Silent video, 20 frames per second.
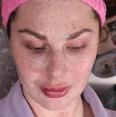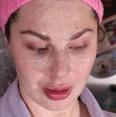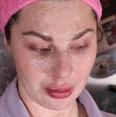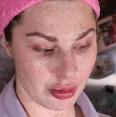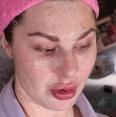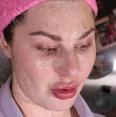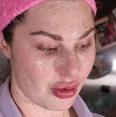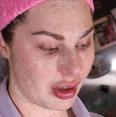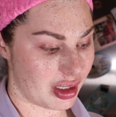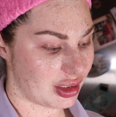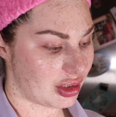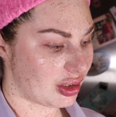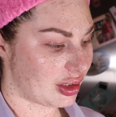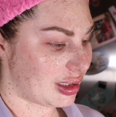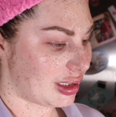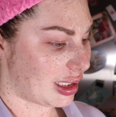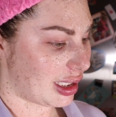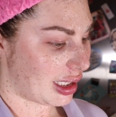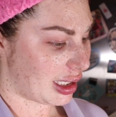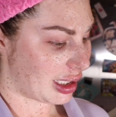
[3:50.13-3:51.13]
I'm going to
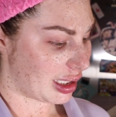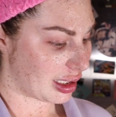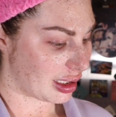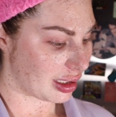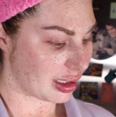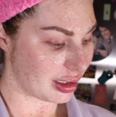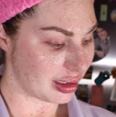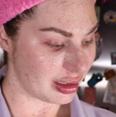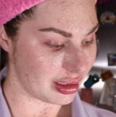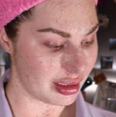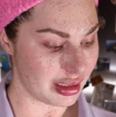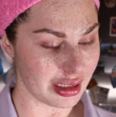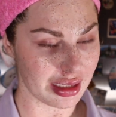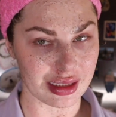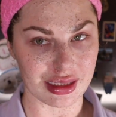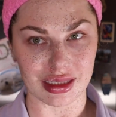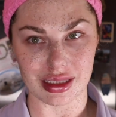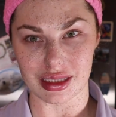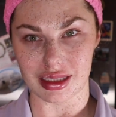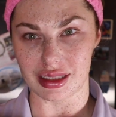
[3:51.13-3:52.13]
take
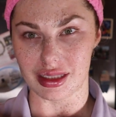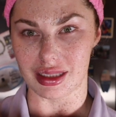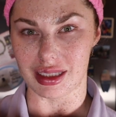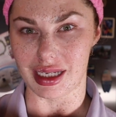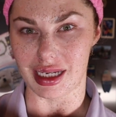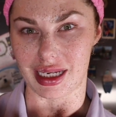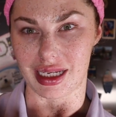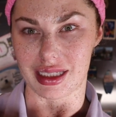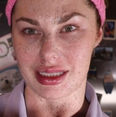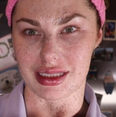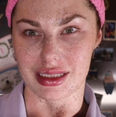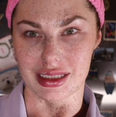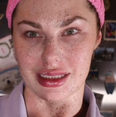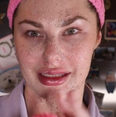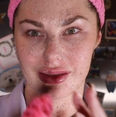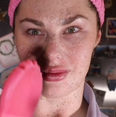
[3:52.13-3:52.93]
this little handy